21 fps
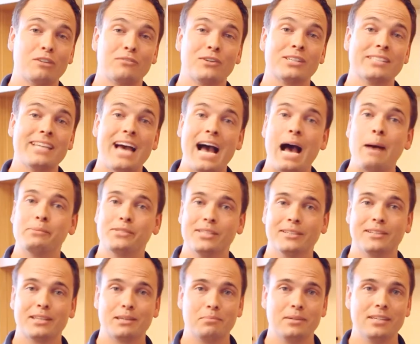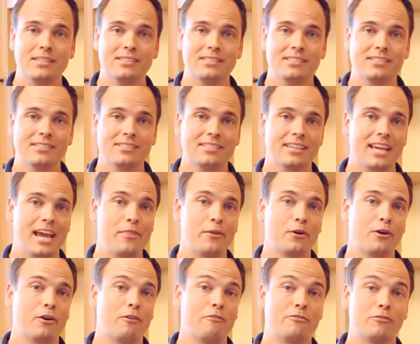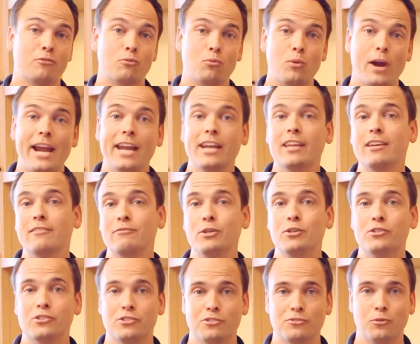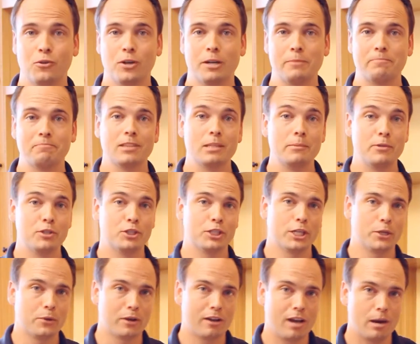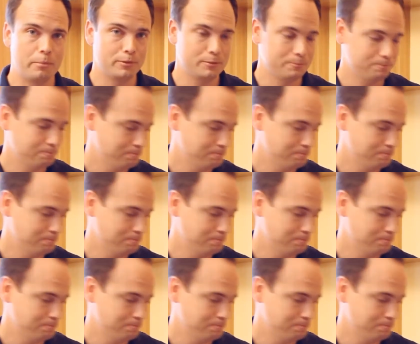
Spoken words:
our top selling pieces and there are a variety of uses for it. Let me show you a couple.